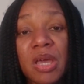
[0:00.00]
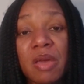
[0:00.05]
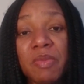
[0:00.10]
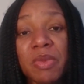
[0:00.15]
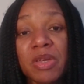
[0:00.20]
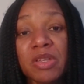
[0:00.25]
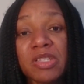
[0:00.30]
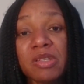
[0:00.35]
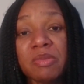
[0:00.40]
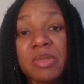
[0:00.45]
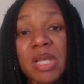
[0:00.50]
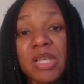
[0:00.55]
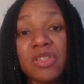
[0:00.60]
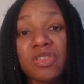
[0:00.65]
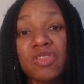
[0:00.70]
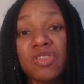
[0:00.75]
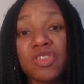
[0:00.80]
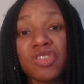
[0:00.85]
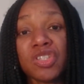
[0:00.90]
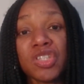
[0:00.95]
Because sometimes
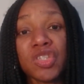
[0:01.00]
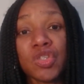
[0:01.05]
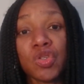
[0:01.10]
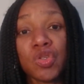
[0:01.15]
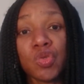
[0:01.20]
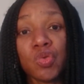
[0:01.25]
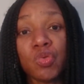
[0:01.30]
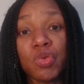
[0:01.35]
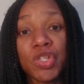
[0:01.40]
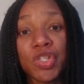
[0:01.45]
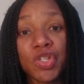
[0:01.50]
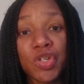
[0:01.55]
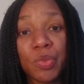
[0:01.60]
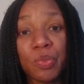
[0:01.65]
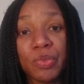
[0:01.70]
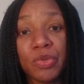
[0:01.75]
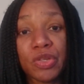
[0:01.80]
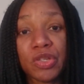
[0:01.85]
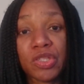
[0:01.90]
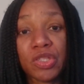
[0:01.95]
you just need to switch
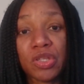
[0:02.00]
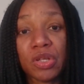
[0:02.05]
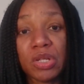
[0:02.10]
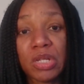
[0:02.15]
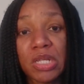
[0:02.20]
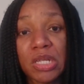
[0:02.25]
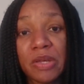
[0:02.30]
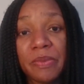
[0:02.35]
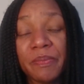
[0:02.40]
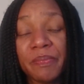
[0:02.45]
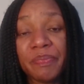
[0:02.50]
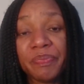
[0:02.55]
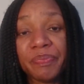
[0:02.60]
up your study